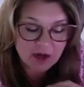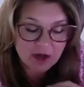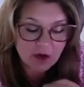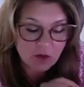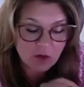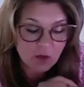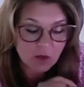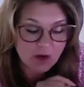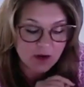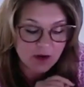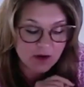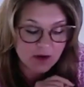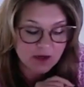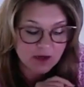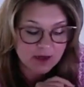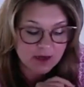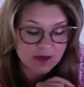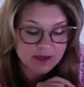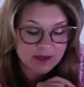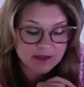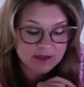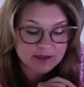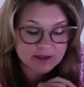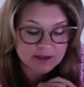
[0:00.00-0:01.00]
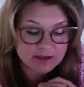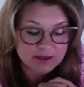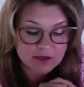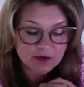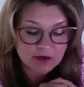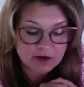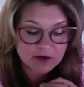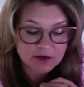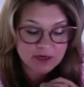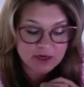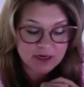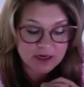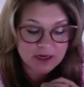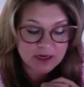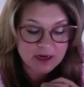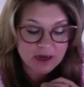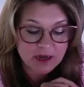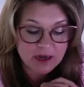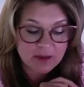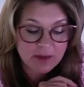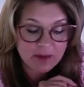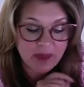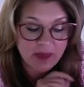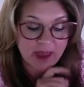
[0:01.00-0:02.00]
where it is turning
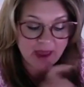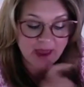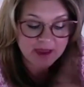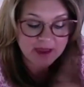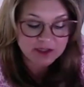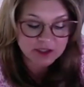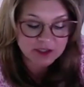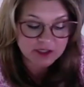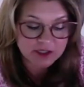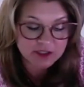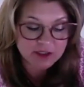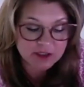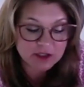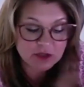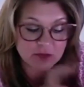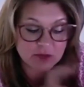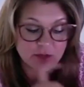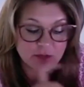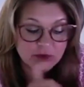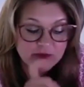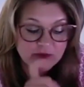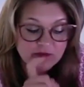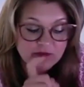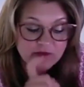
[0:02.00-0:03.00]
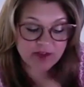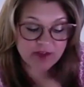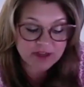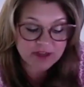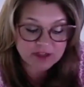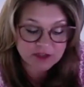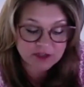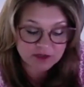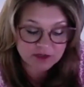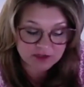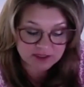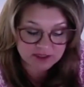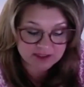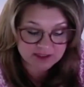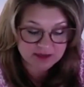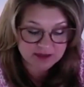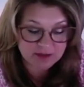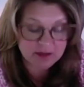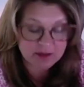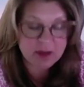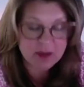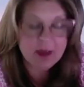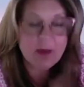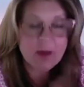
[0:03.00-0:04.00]
passion to
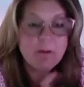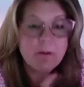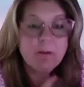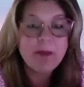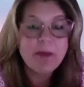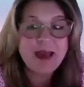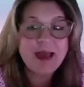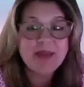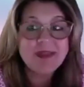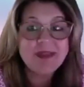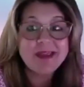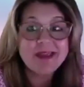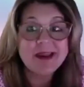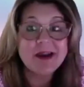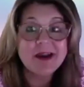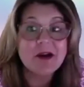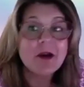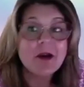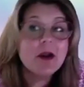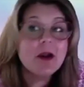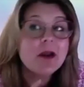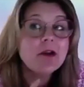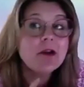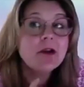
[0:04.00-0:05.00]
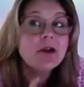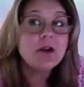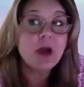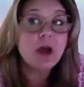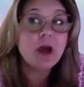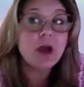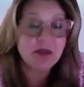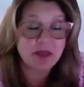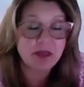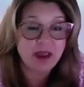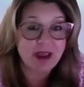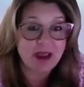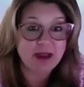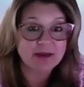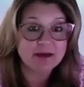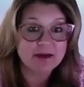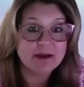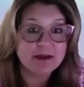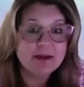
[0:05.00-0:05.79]
professionalism. Been there, done that.